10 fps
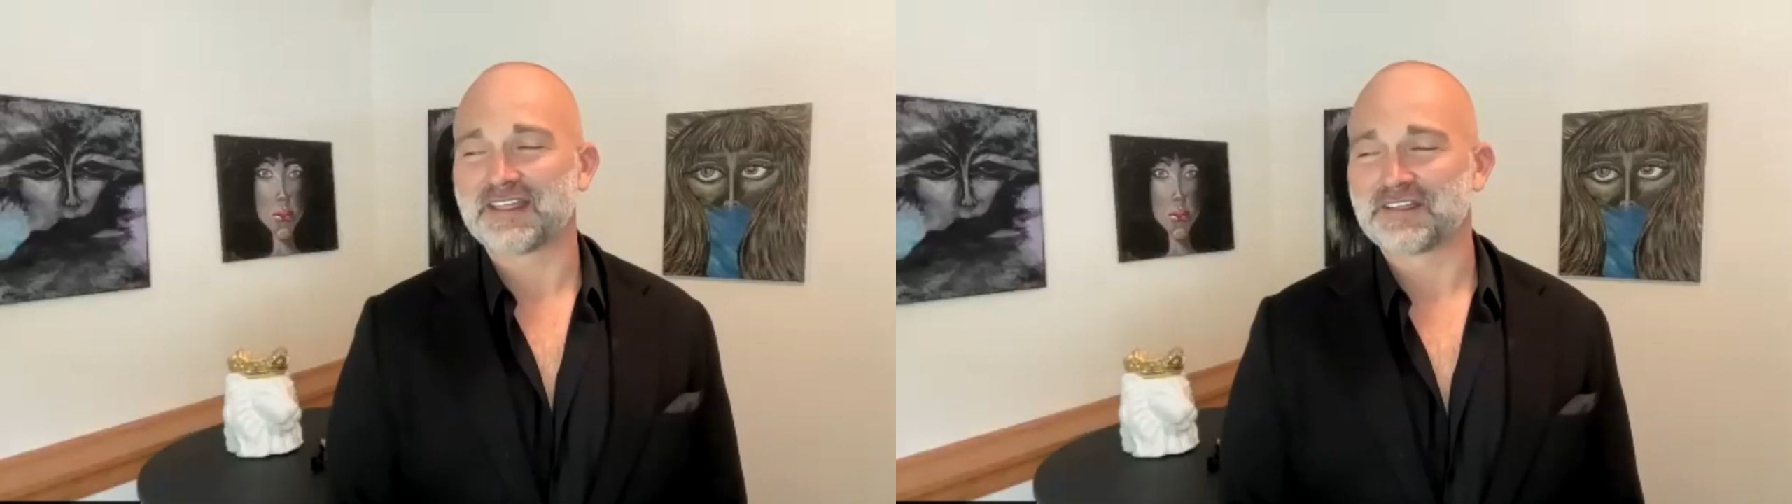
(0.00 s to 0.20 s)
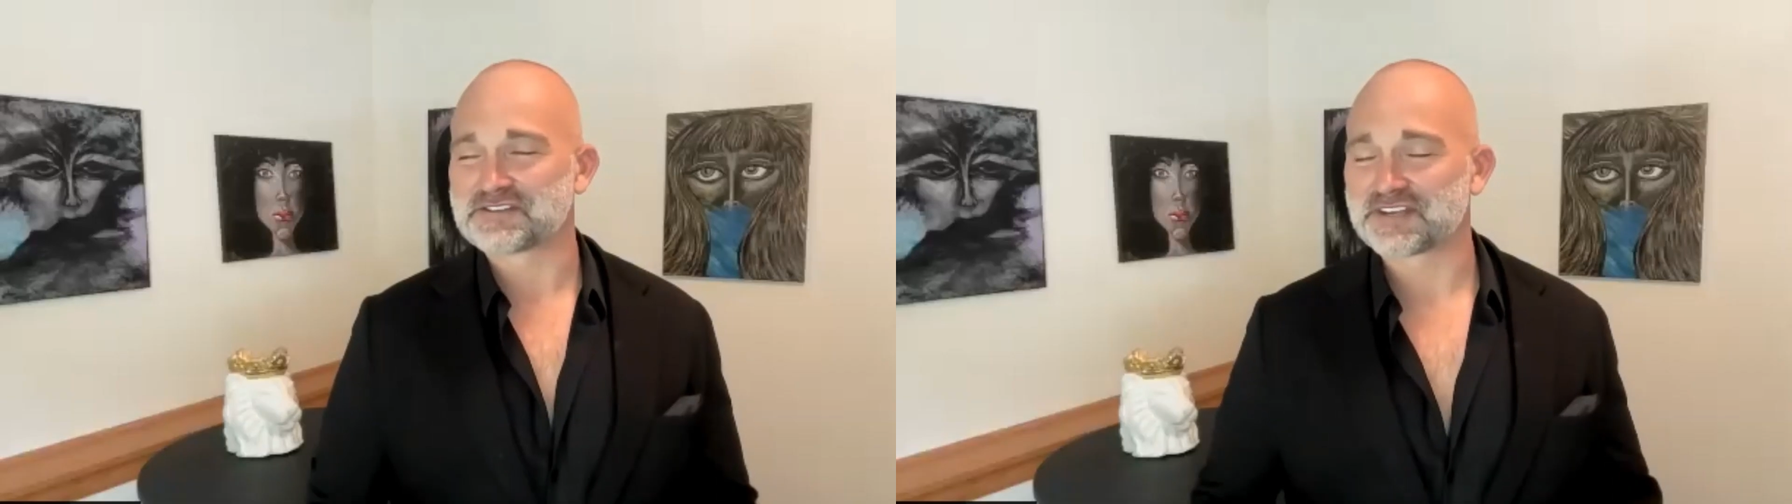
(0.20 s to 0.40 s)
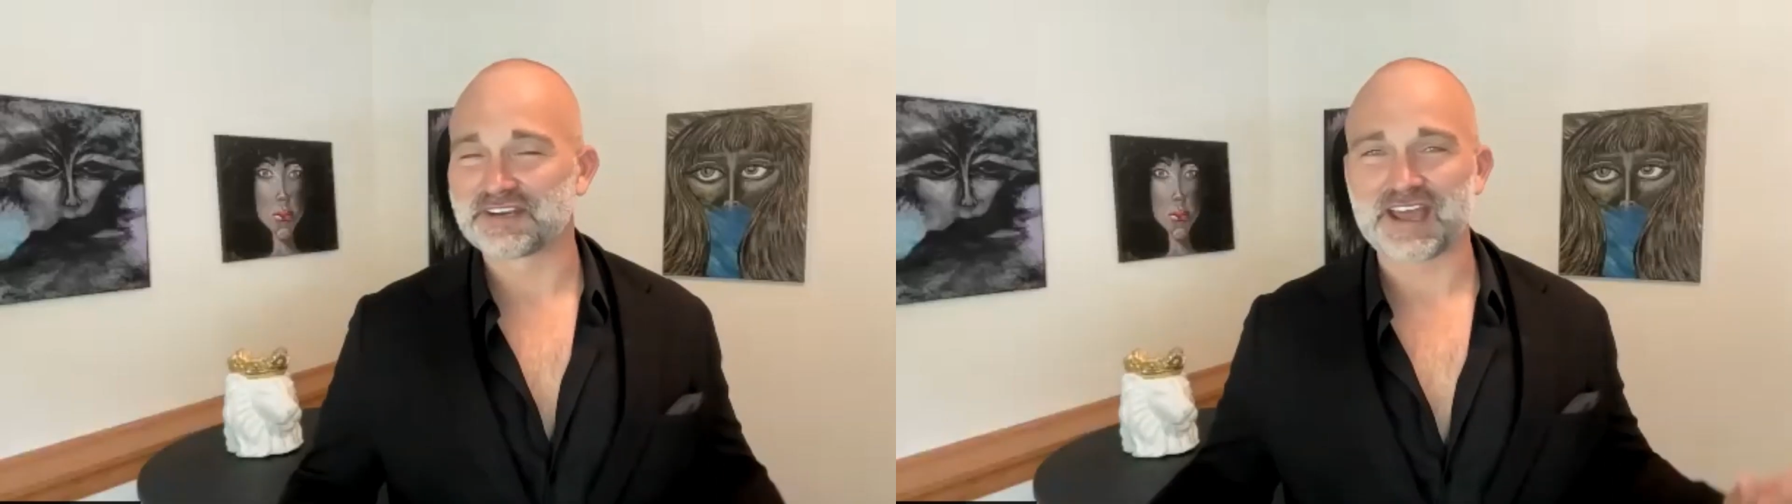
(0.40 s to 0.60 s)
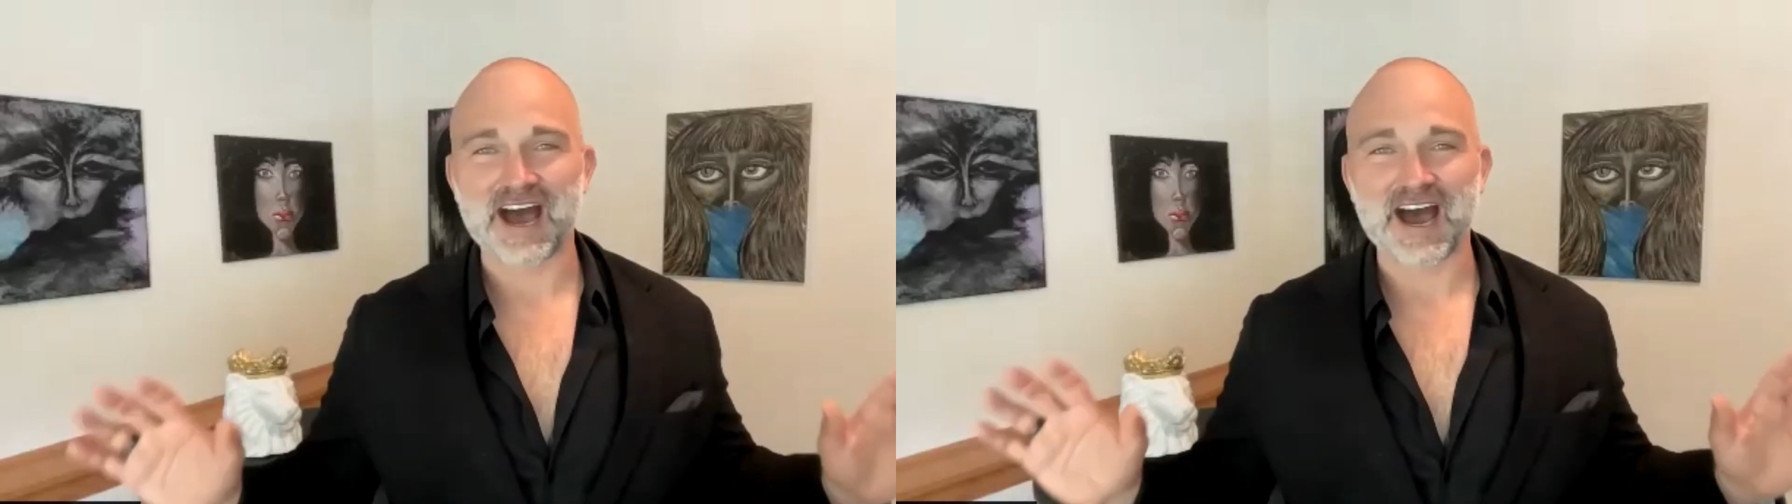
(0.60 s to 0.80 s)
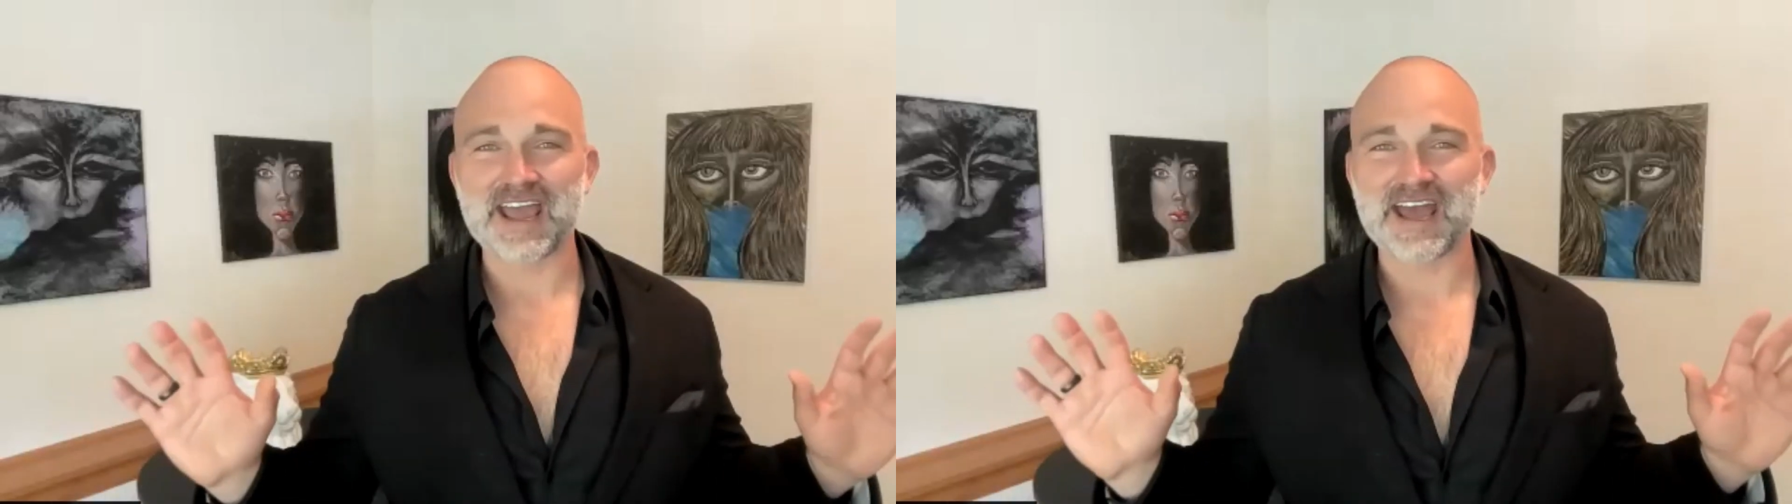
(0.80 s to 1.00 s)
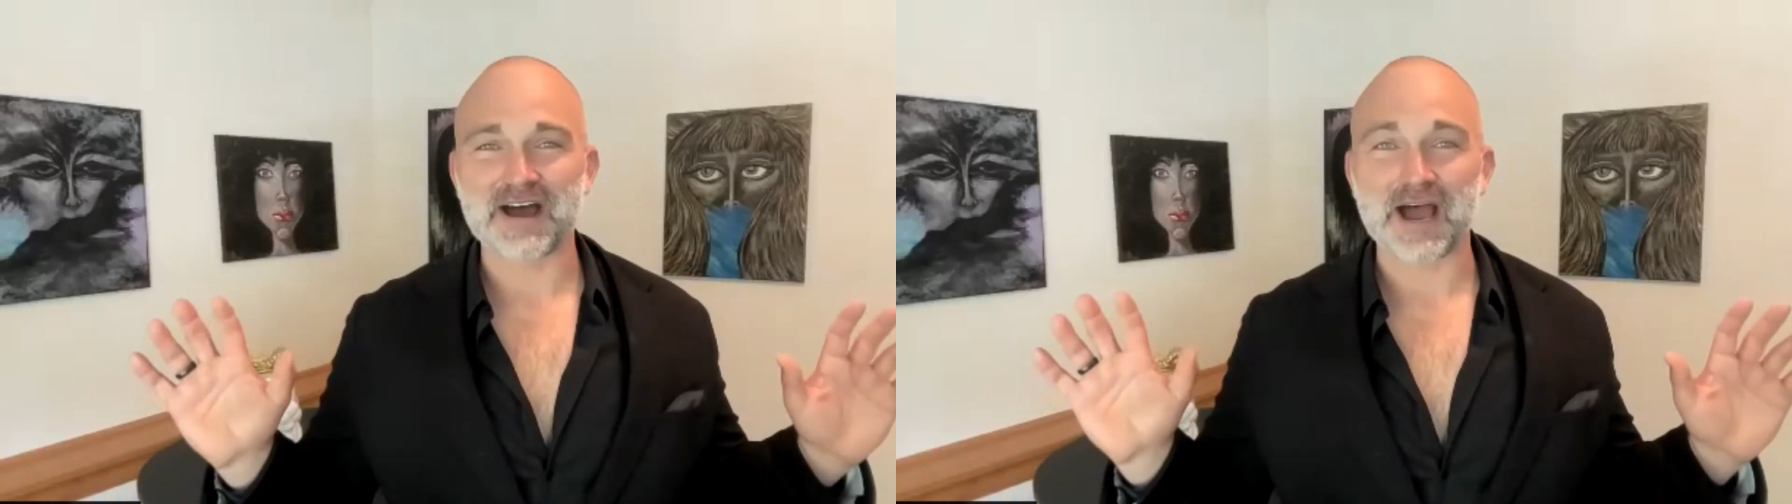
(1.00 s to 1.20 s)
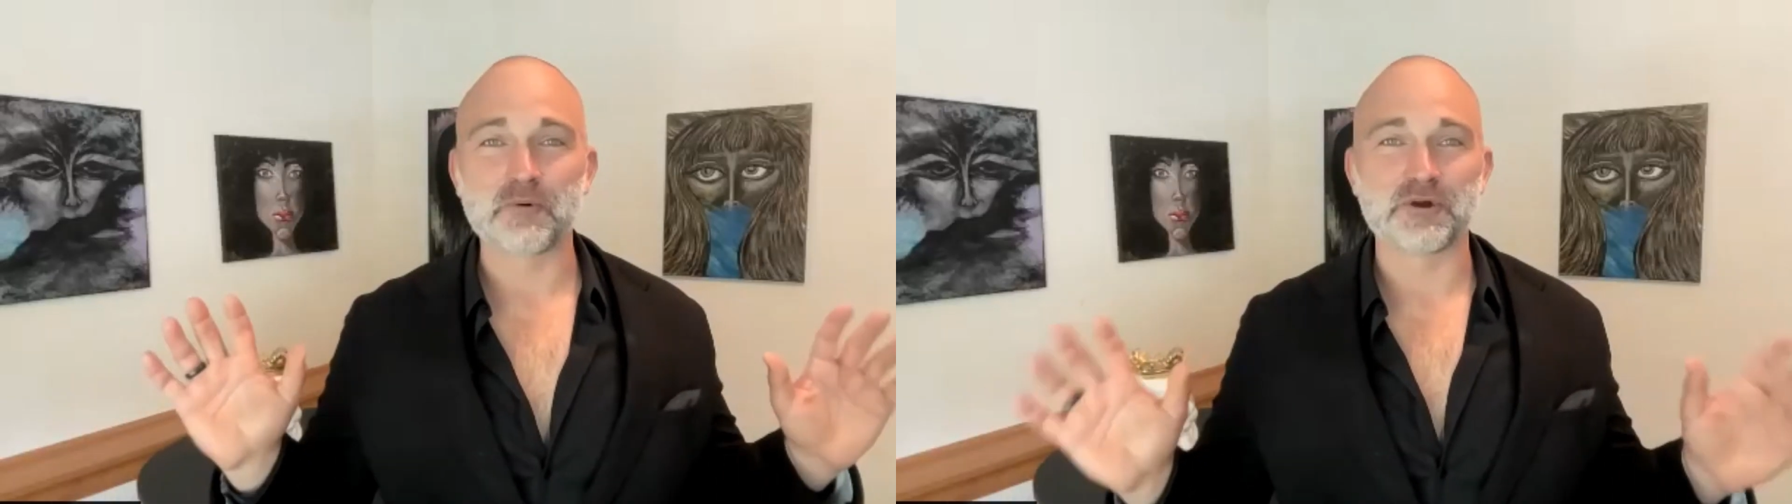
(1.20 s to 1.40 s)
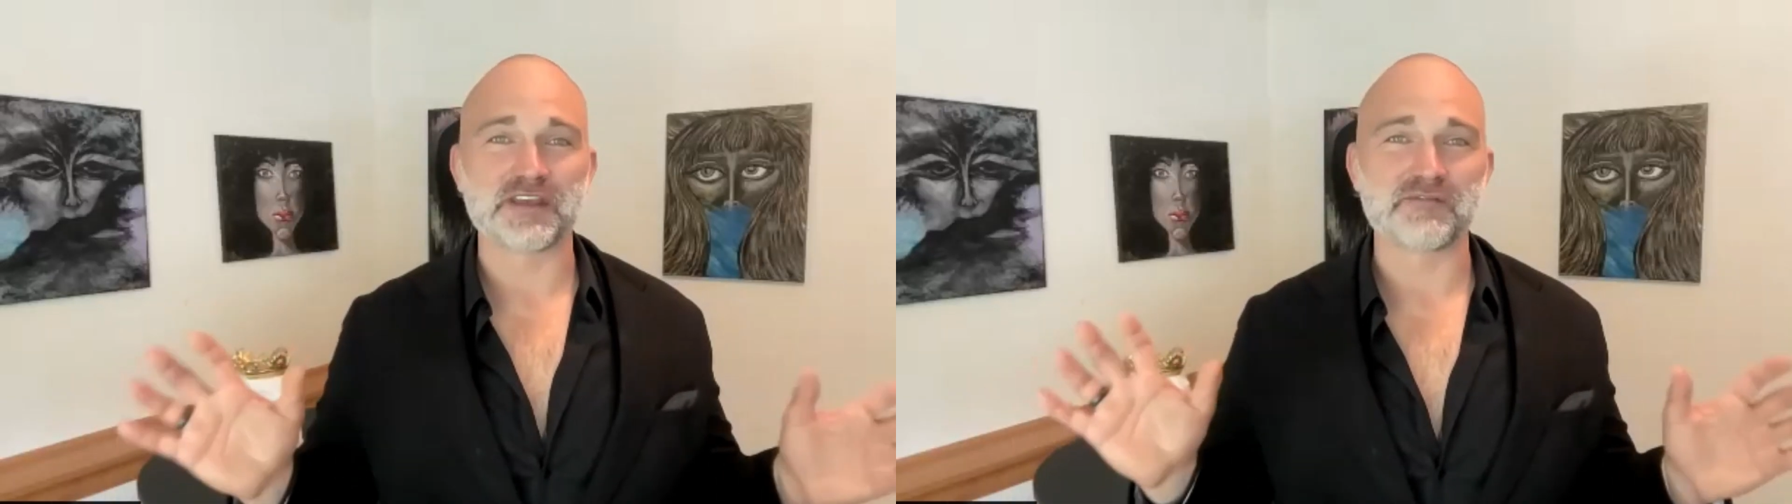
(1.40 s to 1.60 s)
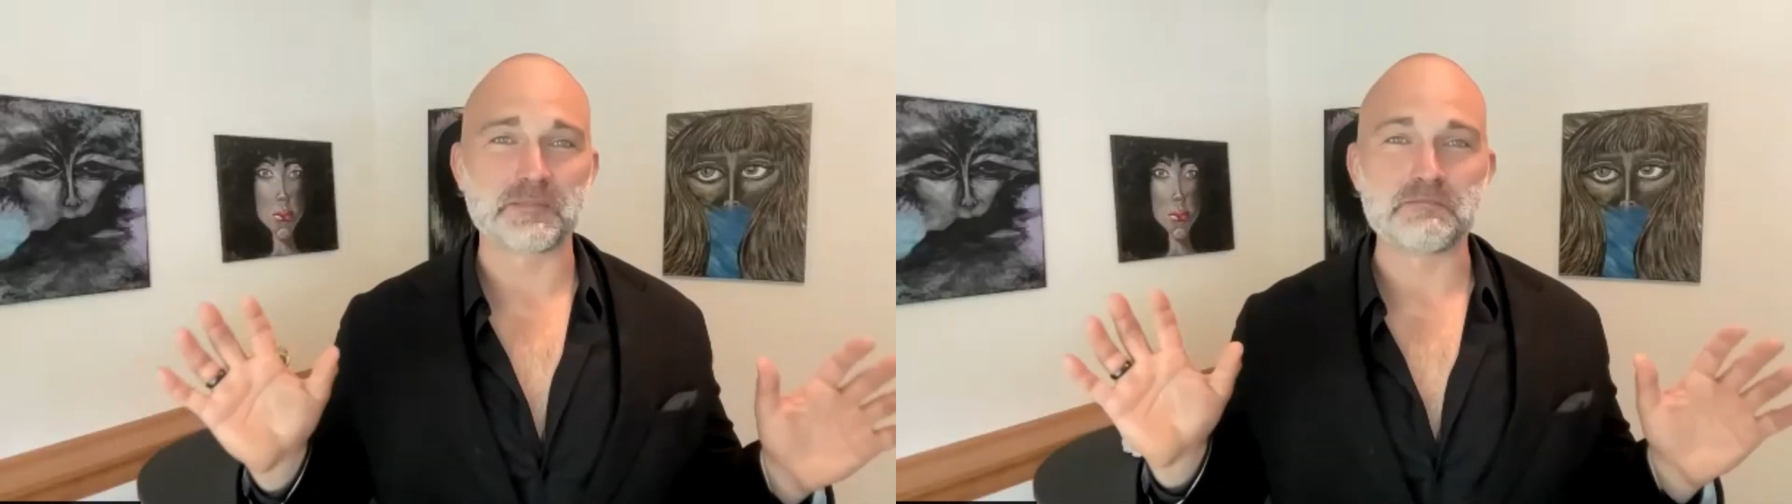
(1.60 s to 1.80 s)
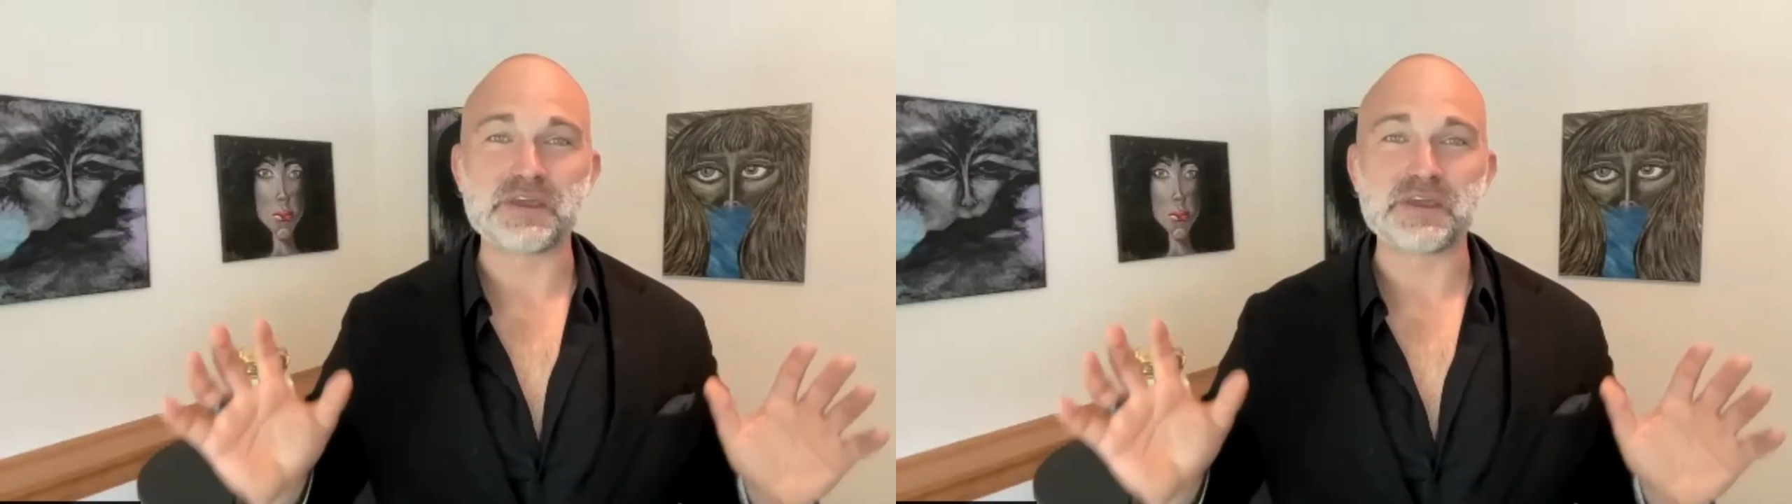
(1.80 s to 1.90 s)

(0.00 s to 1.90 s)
wouldn't even